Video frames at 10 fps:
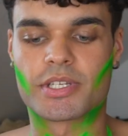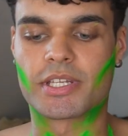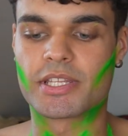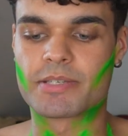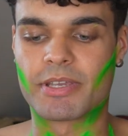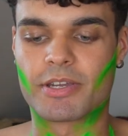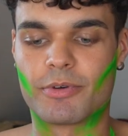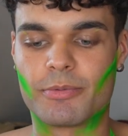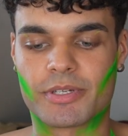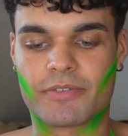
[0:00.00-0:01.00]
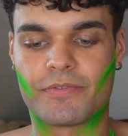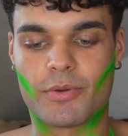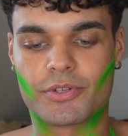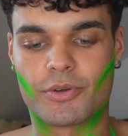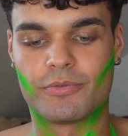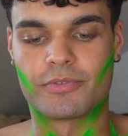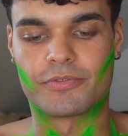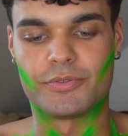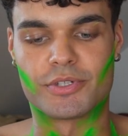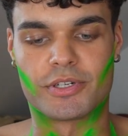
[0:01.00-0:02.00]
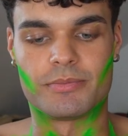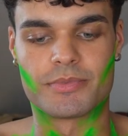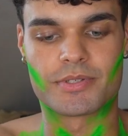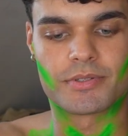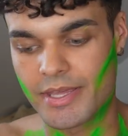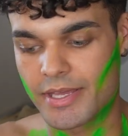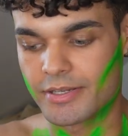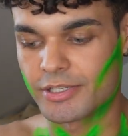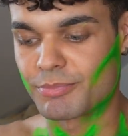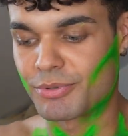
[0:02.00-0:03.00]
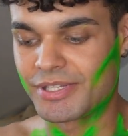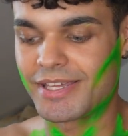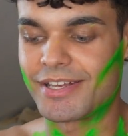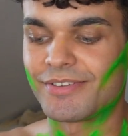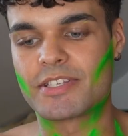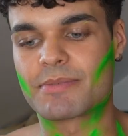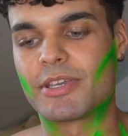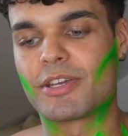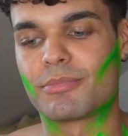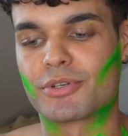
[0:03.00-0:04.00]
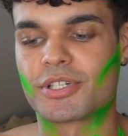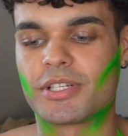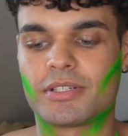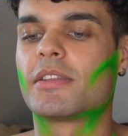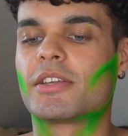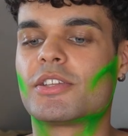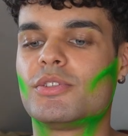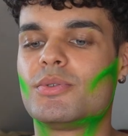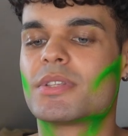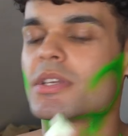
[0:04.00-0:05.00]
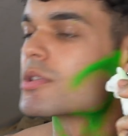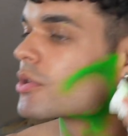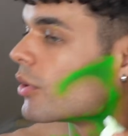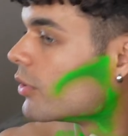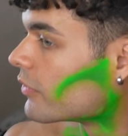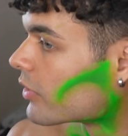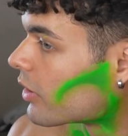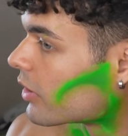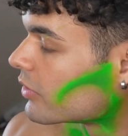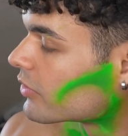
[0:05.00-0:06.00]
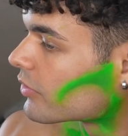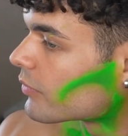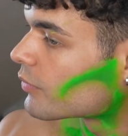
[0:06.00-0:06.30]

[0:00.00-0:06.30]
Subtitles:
I'm gonna get this makeup wipe, I'm gonna fold it over a few times. Then I'm gonna put the end of this makeup brush in it. I can use this to go over the lines.